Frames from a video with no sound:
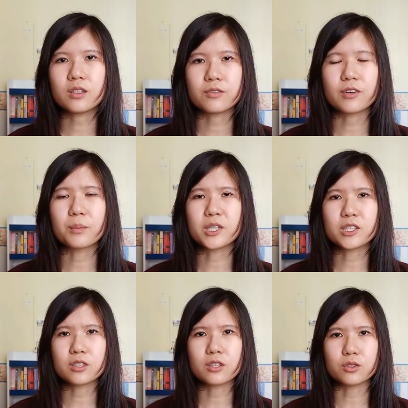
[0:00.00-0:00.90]

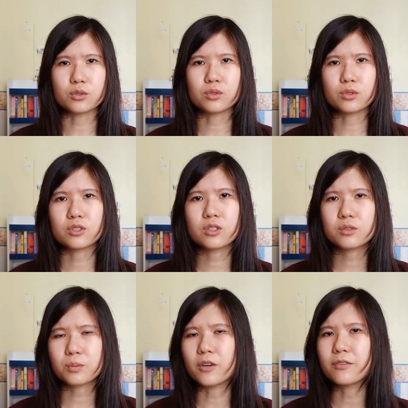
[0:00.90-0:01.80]
information onto those
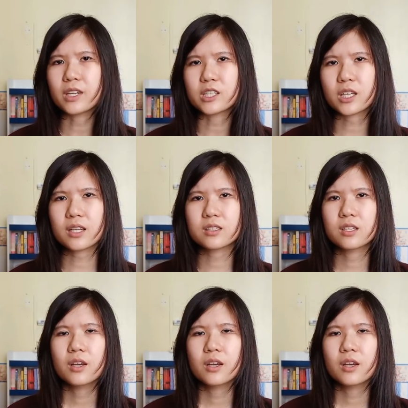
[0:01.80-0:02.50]
small flashcards,